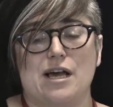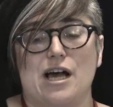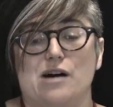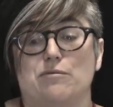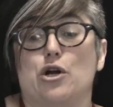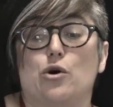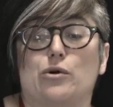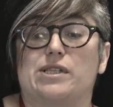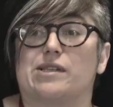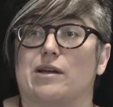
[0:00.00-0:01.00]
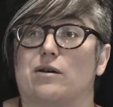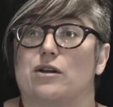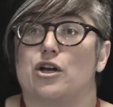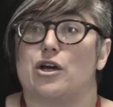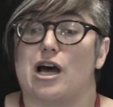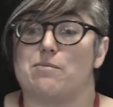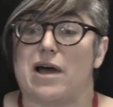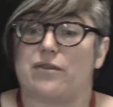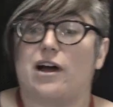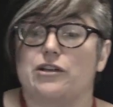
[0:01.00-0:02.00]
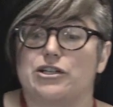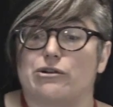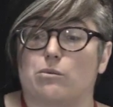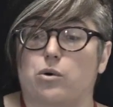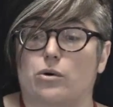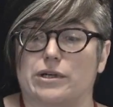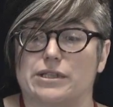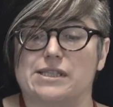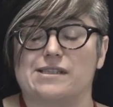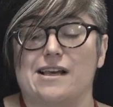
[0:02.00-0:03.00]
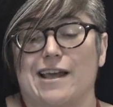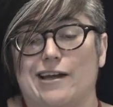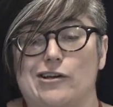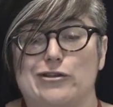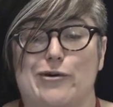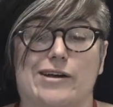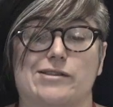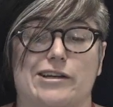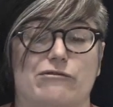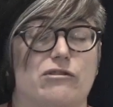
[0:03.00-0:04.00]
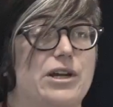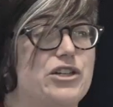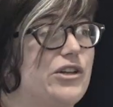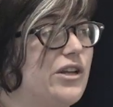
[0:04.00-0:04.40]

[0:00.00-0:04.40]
um, notes and um, pathology reports, and also outside information.